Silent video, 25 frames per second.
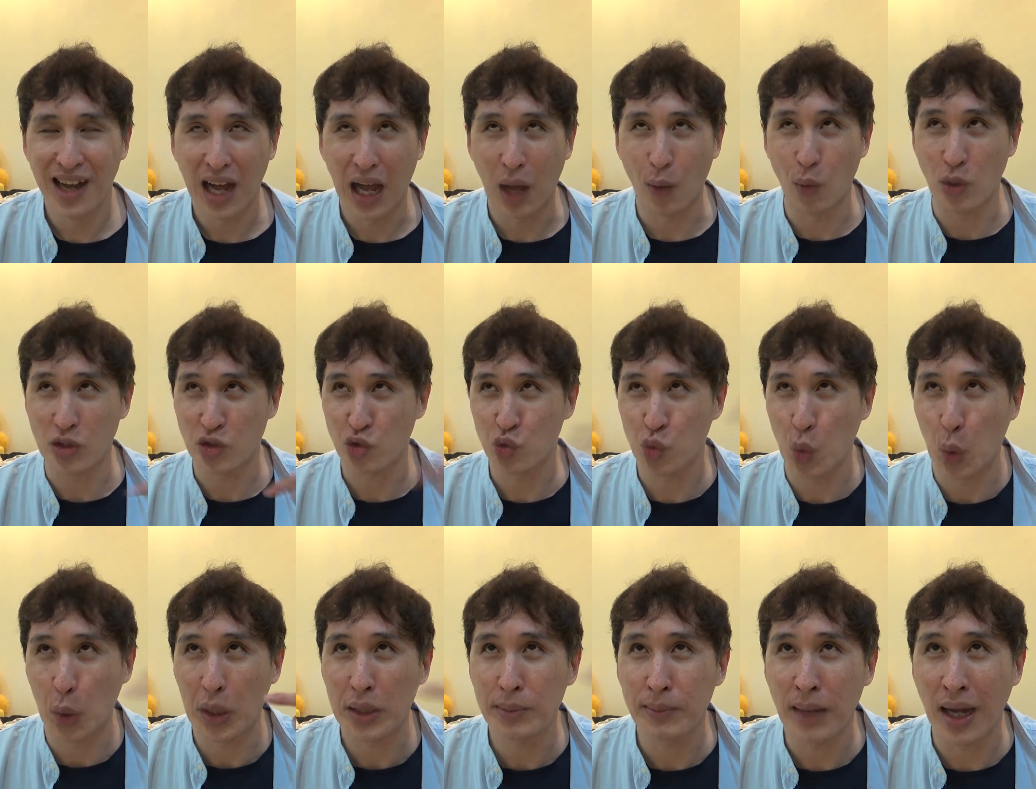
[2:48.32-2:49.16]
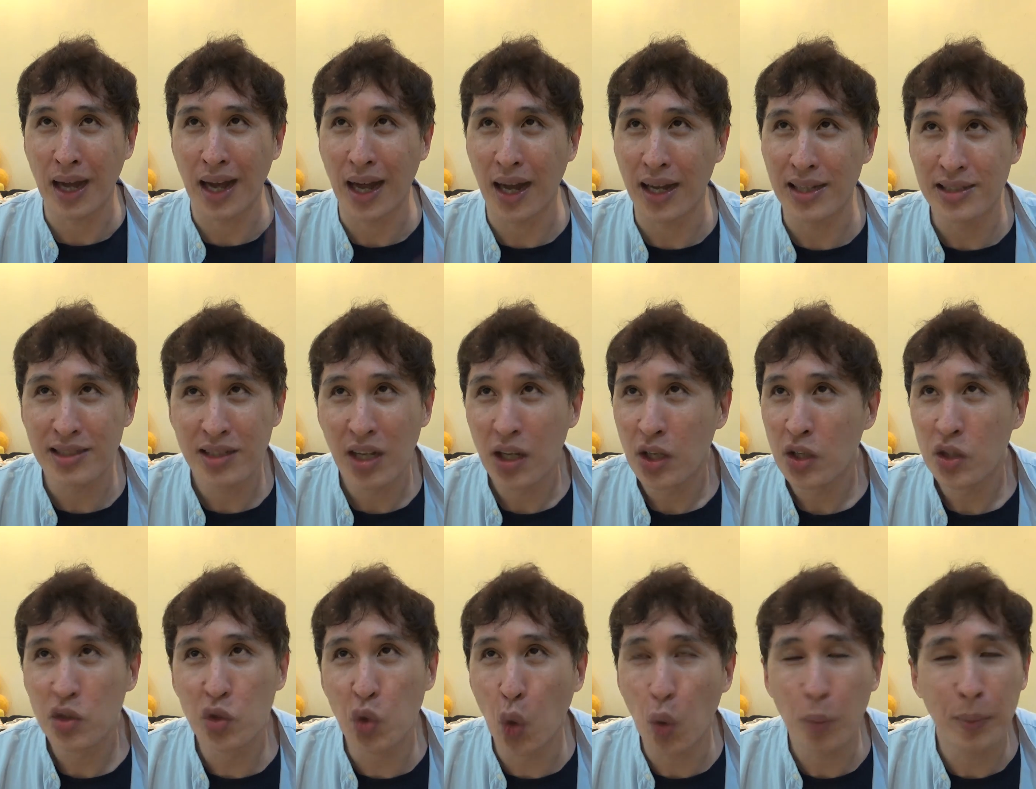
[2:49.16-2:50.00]
I was rolling my eyes.
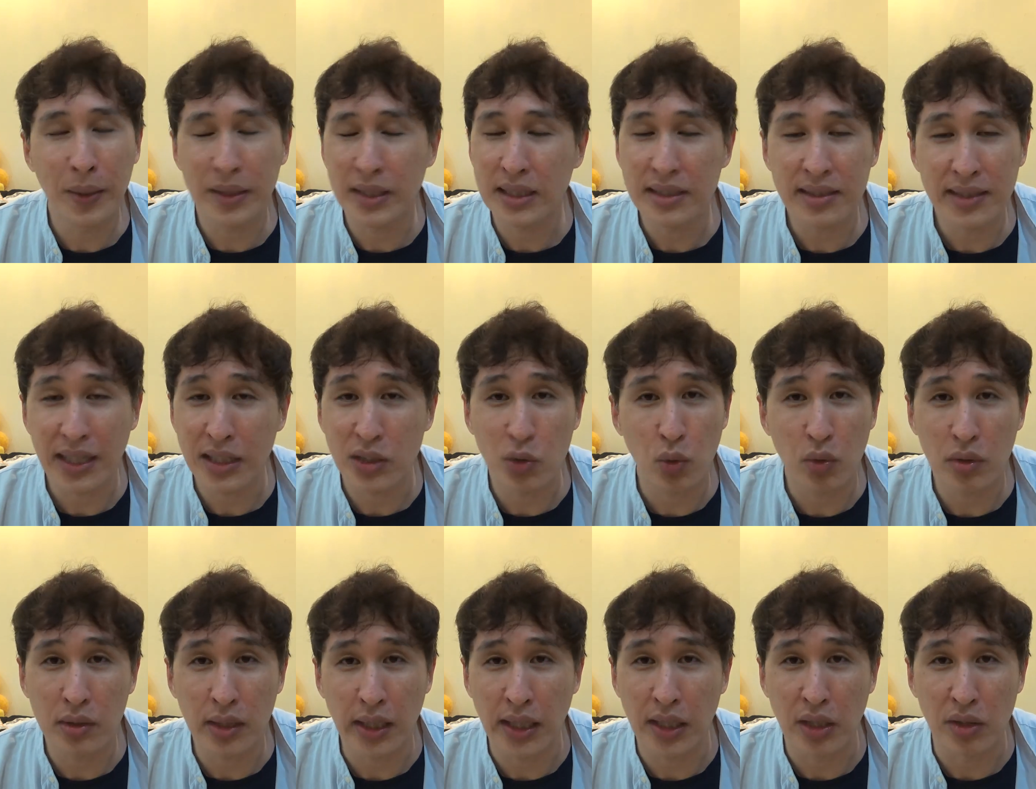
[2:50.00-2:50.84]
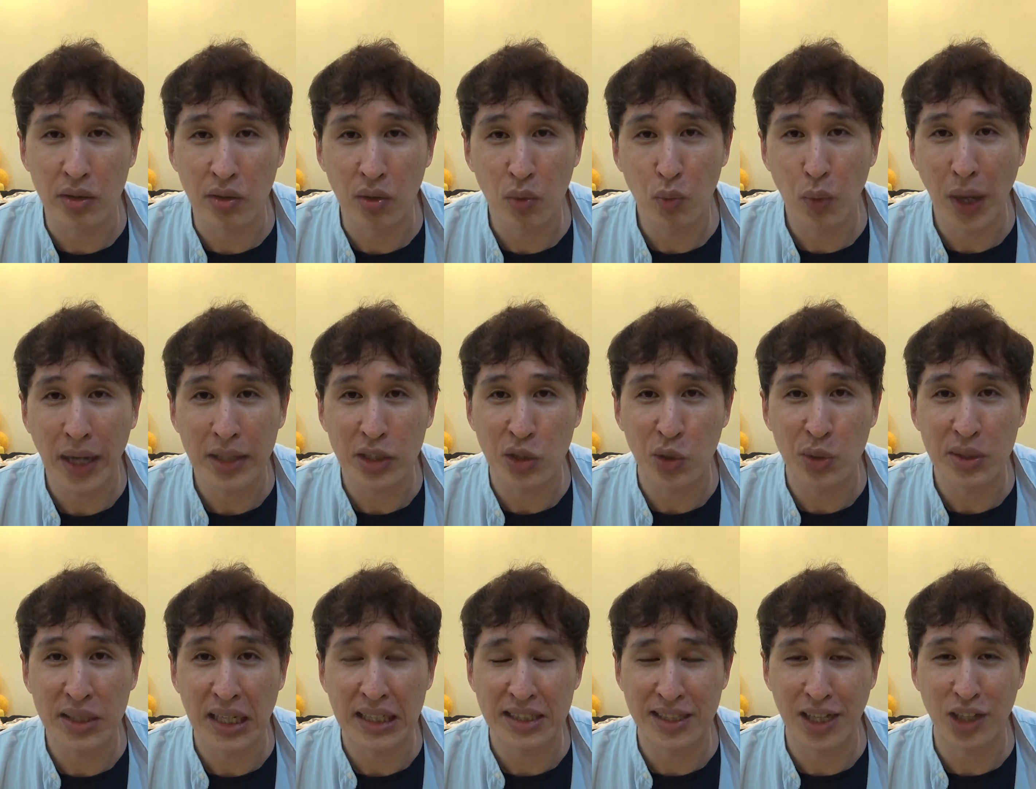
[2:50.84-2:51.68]
Nobody said you did, you know. Why do you
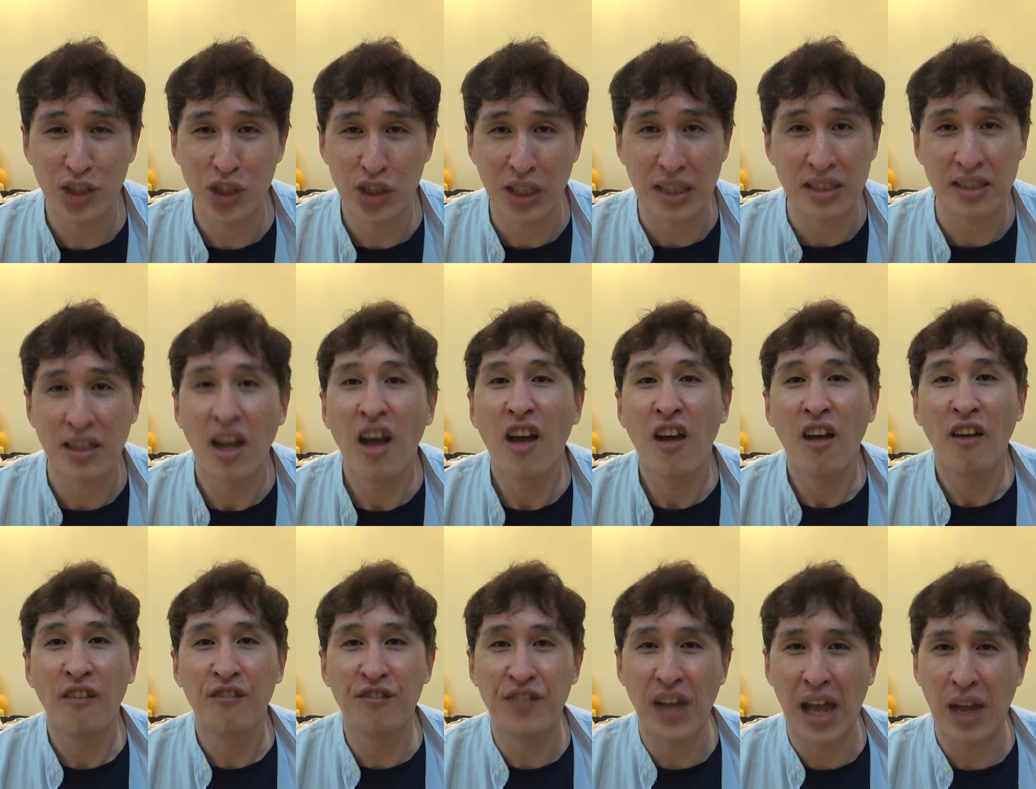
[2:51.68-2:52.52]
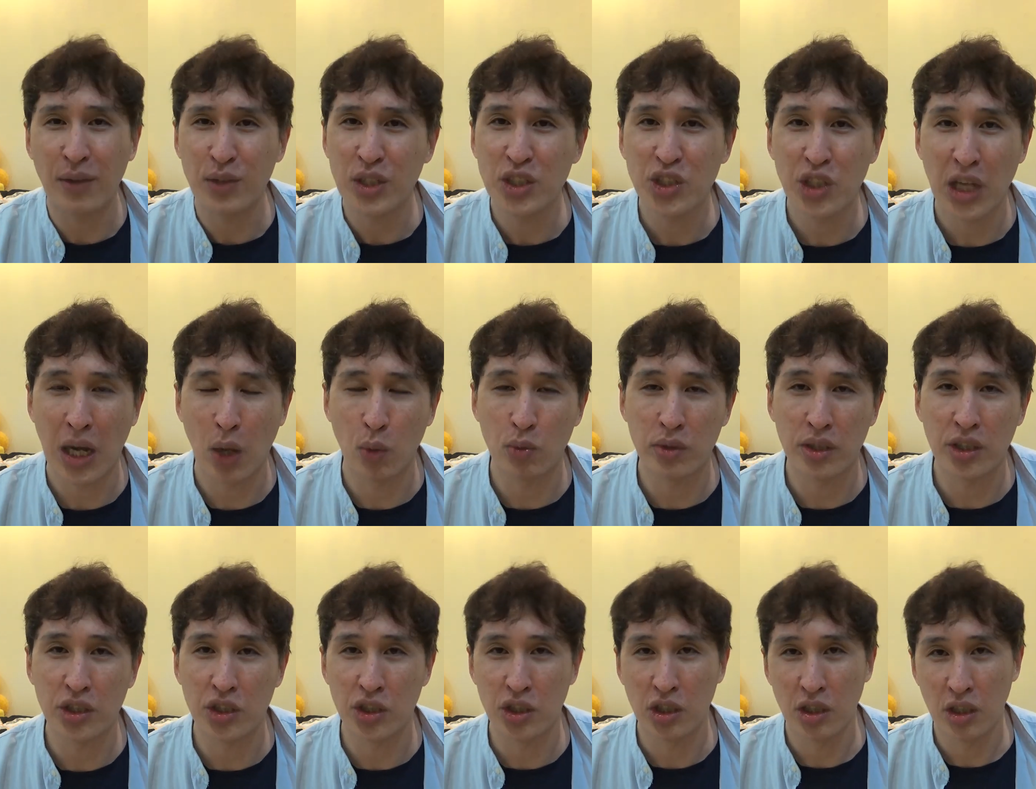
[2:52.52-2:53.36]
say such things? Very
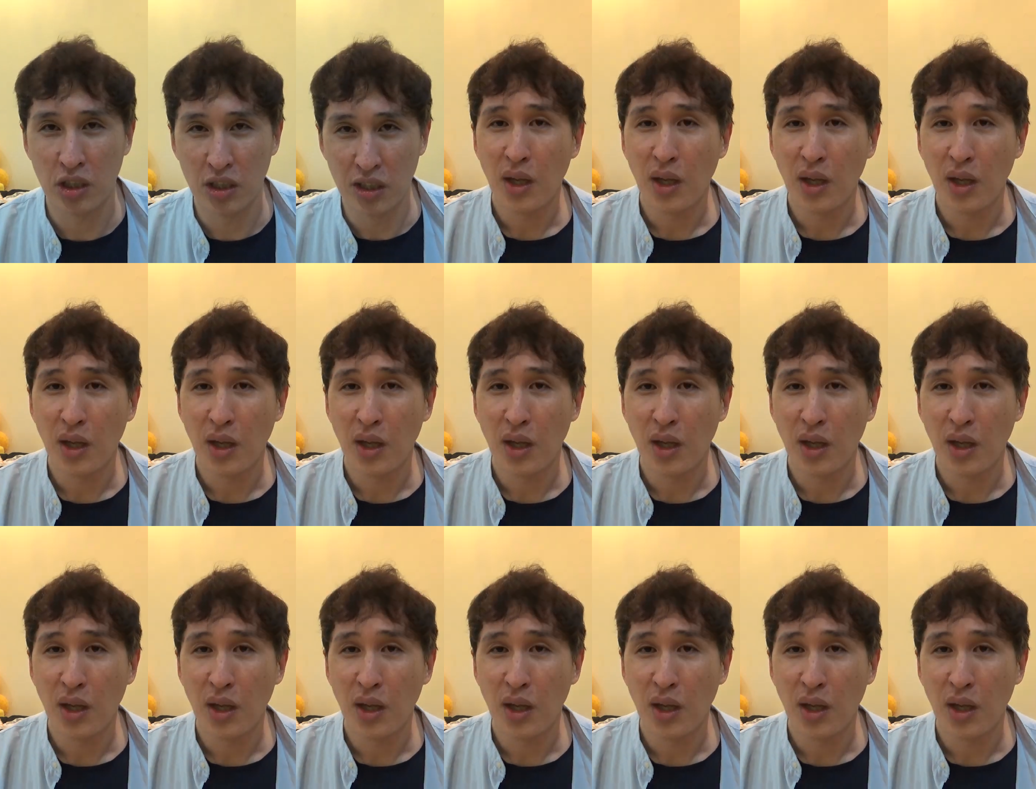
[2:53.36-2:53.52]
childish.